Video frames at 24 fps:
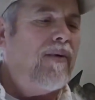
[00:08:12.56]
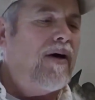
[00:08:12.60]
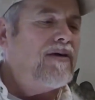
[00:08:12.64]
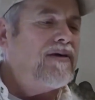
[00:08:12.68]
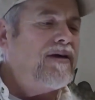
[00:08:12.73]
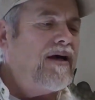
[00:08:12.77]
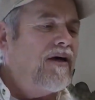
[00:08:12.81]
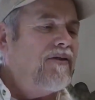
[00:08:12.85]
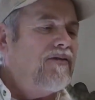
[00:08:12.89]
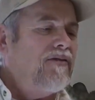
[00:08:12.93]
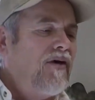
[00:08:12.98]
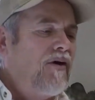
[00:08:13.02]
I was
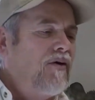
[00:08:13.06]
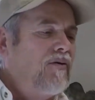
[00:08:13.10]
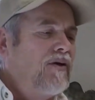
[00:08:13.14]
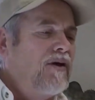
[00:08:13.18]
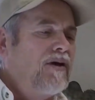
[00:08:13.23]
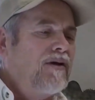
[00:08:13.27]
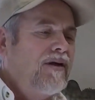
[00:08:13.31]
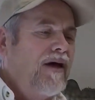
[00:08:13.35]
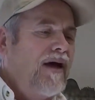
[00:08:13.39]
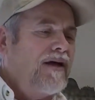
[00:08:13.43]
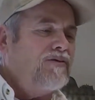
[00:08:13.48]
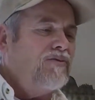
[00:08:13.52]
out throwing
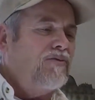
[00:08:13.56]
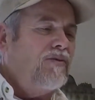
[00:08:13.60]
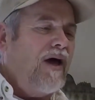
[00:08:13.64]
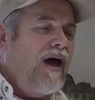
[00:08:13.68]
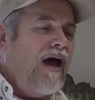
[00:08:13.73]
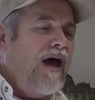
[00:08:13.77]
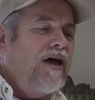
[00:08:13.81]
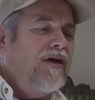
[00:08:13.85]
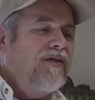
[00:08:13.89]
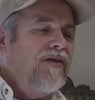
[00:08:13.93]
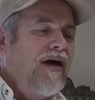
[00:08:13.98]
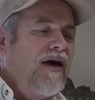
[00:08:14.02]
it. That's one, an
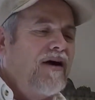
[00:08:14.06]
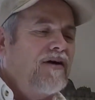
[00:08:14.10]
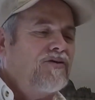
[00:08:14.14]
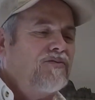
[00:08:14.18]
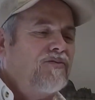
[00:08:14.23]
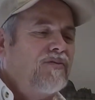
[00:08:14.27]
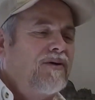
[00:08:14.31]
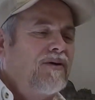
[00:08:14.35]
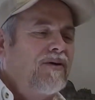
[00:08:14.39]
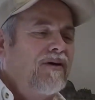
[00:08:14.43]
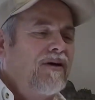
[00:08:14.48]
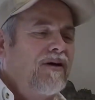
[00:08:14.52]
1/8 ounce
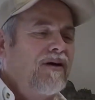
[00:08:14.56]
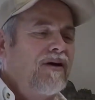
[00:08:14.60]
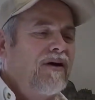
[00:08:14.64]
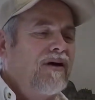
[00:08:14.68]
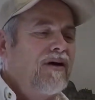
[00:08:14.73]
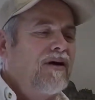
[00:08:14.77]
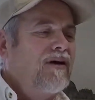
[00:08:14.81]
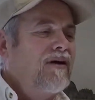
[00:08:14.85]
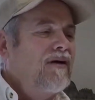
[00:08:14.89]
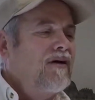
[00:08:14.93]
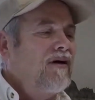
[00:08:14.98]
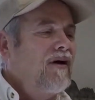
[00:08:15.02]
one.
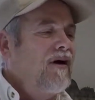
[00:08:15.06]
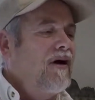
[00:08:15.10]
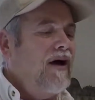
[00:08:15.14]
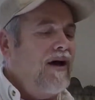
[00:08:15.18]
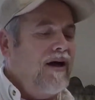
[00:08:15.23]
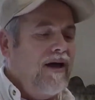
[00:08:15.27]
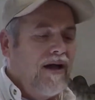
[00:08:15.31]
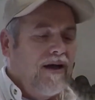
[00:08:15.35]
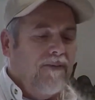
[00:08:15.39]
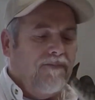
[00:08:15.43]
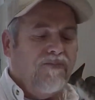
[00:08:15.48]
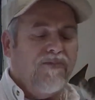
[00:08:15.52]

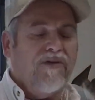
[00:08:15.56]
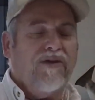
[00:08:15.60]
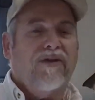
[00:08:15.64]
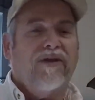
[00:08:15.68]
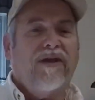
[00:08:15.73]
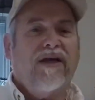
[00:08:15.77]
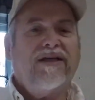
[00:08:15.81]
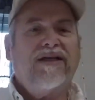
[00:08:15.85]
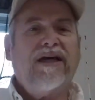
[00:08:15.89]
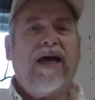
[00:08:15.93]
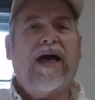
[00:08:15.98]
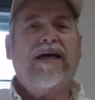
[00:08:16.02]
Alright,
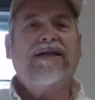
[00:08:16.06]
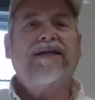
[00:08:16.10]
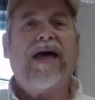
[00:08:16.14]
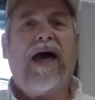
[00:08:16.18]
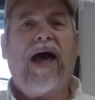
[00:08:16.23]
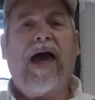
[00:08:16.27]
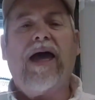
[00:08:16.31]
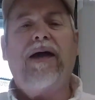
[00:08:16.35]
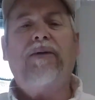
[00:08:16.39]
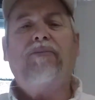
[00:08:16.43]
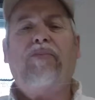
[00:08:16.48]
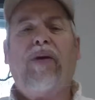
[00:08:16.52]
this has
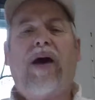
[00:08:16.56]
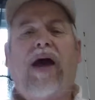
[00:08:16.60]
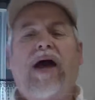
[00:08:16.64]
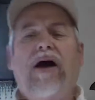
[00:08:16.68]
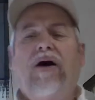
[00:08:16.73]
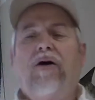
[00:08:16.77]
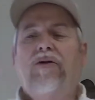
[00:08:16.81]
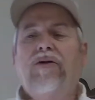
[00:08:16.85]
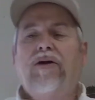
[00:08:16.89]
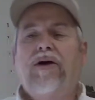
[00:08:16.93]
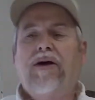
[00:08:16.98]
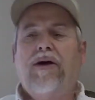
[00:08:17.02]
8
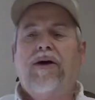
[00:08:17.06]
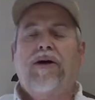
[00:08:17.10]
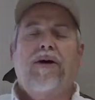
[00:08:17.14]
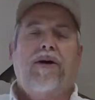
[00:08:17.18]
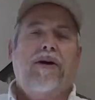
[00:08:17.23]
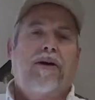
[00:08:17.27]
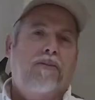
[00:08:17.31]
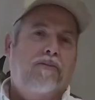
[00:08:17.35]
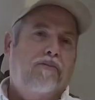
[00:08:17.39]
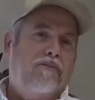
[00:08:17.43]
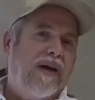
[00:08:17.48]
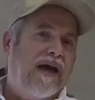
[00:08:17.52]
pound
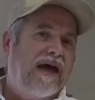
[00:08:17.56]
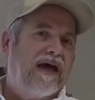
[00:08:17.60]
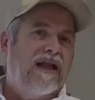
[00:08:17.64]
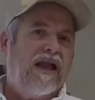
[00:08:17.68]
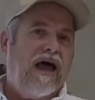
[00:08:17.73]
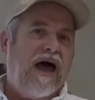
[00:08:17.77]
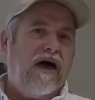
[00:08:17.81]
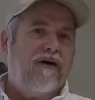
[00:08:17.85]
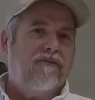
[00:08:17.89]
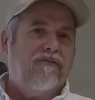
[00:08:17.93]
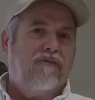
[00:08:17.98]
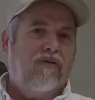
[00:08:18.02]

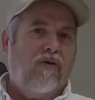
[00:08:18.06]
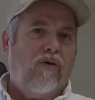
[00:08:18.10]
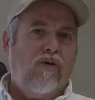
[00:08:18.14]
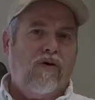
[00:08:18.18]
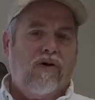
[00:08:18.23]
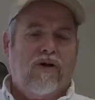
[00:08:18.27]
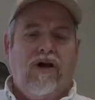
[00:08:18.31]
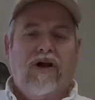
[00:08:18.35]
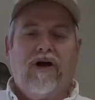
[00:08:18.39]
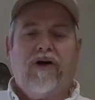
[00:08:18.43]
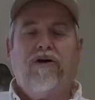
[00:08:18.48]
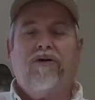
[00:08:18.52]
P-line
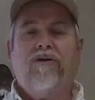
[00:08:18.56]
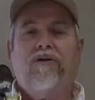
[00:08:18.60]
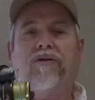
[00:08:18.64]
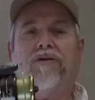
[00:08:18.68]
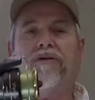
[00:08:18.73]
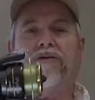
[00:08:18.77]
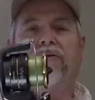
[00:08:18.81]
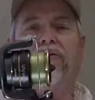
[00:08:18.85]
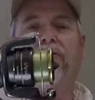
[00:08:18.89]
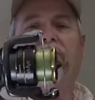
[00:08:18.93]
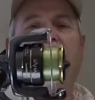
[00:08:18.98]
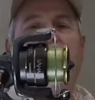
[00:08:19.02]
Floroclear,
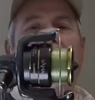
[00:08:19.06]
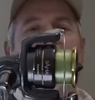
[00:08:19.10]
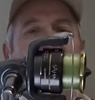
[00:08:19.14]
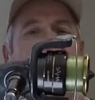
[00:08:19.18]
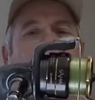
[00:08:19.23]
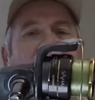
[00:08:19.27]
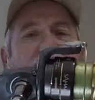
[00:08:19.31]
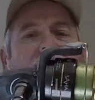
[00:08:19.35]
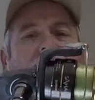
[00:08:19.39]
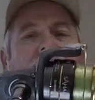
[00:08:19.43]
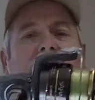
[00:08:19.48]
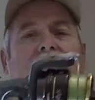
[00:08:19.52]
the green
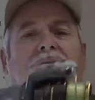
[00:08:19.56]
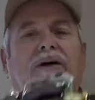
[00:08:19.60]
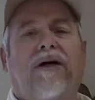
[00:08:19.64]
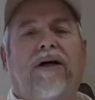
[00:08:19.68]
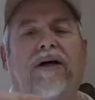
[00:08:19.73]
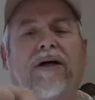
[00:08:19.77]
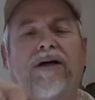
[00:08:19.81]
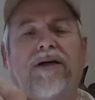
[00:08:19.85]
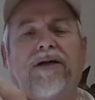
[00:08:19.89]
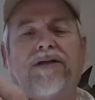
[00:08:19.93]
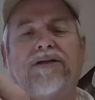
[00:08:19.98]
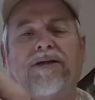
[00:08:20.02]
color.
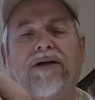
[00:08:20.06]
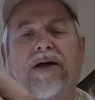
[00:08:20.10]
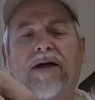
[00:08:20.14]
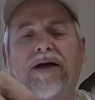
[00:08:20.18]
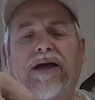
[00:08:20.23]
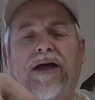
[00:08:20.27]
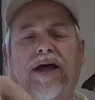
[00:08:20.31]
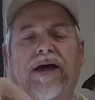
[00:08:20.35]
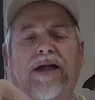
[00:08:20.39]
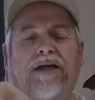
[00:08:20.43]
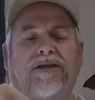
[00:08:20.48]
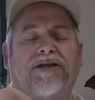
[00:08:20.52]
This,
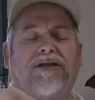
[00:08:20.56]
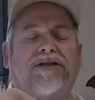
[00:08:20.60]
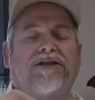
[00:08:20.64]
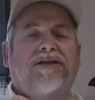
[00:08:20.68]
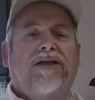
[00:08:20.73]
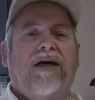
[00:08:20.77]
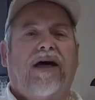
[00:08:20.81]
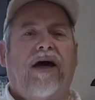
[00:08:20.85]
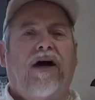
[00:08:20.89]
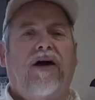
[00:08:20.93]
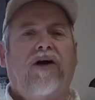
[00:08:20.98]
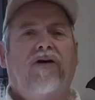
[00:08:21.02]
again, it's a
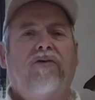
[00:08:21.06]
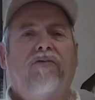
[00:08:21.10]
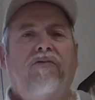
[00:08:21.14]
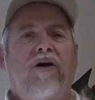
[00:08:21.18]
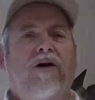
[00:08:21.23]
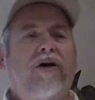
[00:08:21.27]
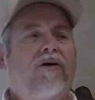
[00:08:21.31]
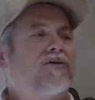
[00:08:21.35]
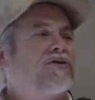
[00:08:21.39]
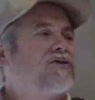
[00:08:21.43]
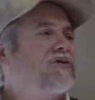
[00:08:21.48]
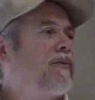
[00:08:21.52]
Sahara
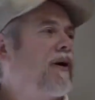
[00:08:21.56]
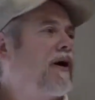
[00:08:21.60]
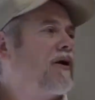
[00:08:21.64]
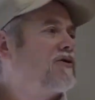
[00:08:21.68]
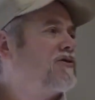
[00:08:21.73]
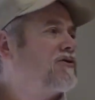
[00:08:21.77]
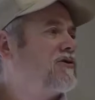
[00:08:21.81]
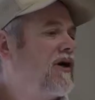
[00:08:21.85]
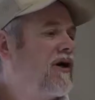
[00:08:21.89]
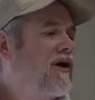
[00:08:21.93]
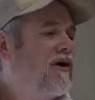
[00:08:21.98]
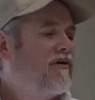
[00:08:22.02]
reel, Shimano
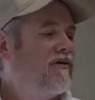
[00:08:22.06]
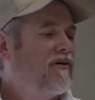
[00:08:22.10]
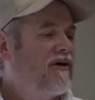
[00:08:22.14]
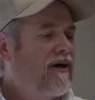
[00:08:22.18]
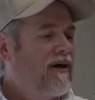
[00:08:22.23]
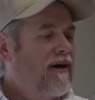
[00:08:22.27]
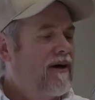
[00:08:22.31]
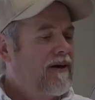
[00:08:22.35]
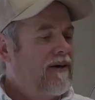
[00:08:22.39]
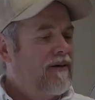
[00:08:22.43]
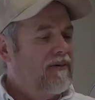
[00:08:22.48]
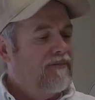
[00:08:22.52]
Sahara,
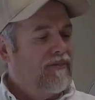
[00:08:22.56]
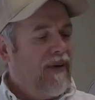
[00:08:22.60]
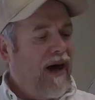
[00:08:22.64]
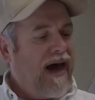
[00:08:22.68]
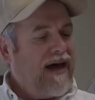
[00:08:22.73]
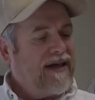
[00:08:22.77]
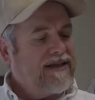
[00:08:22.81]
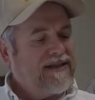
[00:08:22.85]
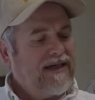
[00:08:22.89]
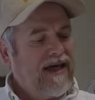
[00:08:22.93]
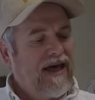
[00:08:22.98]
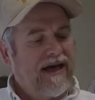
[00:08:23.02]

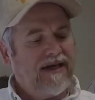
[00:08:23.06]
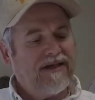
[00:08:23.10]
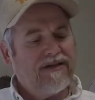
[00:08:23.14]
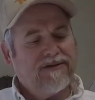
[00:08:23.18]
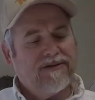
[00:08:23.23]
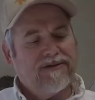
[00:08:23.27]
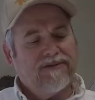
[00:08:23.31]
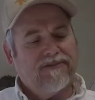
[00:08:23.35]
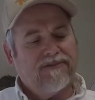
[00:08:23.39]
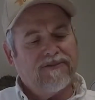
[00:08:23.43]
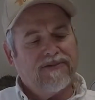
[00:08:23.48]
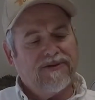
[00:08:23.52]
Bass
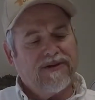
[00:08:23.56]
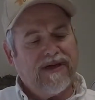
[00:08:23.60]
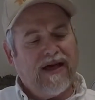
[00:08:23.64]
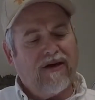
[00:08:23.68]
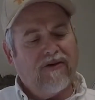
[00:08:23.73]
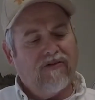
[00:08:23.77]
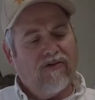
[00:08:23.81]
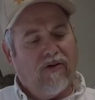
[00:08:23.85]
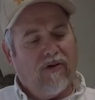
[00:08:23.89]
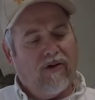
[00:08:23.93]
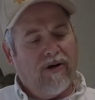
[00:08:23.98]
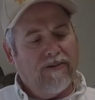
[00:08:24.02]
X, St
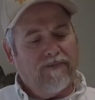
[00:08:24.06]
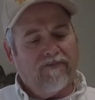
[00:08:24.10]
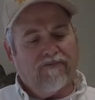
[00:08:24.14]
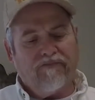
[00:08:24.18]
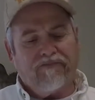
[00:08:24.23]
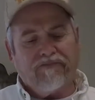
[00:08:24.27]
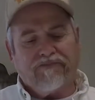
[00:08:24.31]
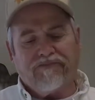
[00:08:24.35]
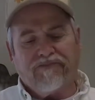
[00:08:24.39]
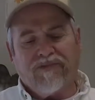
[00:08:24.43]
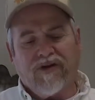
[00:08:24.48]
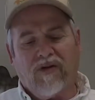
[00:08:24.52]
Coix,
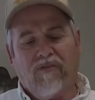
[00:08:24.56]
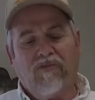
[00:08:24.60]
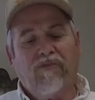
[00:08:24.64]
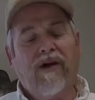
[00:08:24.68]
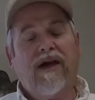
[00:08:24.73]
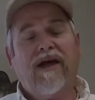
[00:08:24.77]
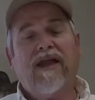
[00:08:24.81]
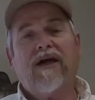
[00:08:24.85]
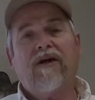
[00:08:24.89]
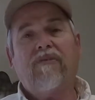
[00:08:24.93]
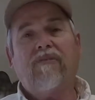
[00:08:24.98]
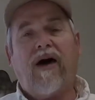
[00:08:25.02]

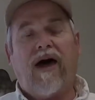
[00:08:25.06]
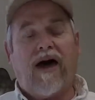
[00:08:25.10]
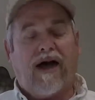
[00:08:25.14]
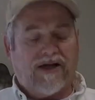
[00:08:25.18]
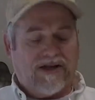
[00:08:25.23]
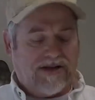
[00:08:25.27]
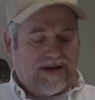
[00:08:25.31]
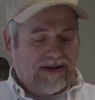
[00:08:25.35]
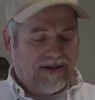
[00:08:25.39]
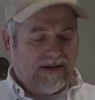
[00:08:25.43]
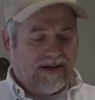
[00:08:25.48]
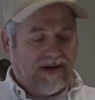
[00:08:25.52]
medium
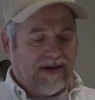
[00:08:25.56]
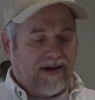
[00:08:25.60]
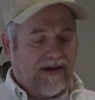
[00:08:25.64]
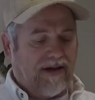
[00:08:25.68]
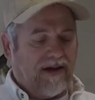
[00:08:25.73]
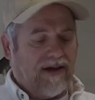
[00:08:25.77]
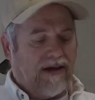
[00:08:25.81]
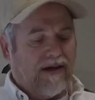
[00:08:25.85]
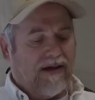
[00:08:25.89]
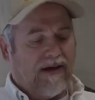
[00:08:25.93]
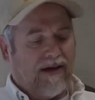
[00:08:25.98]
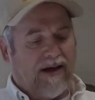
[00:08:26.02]
action.
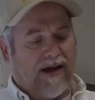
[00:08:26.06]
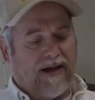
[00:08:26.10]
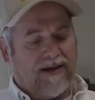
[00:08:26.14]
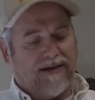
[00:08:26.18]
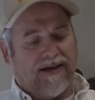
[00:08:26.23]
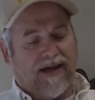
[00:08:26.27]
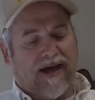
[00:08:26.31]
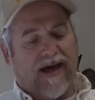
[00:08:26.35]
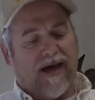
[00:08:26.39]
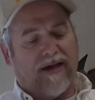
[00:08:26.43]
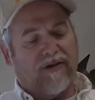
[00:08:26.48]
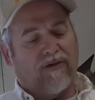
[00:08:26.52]
I got
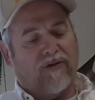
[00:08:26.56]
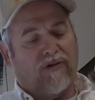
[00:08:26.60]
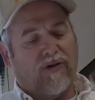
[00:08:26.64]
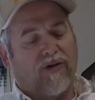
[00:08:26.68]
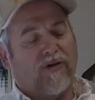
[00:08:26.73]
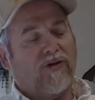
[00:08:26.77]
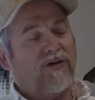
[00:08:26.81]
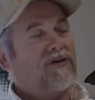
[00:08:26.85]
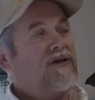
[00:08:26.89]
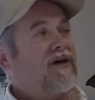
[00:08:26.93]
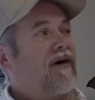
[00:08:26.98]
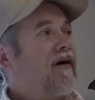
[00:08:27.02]
the handle
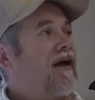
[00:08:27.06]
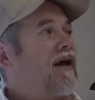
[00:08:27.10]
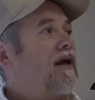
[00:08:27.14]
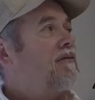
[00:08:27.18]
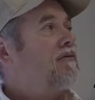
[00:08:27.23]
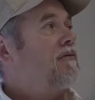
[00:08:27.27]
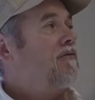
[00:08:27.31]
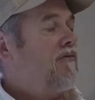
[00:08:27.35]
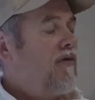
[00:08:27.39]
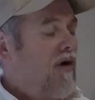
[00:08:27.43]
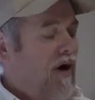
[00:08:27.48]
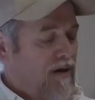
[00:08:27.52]
loose because I had it
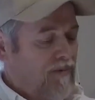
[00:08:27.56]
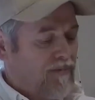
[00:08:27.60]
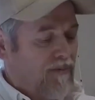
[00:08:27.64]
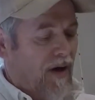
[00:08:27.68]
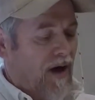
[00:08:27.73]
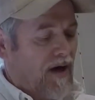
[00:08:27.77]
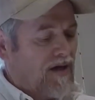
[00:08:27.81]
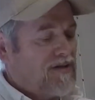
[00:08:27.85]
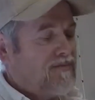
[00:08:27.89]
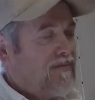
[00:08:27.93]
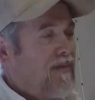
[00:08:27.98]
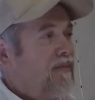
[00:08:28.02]
in my rod
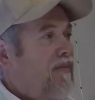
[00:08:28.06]
box in my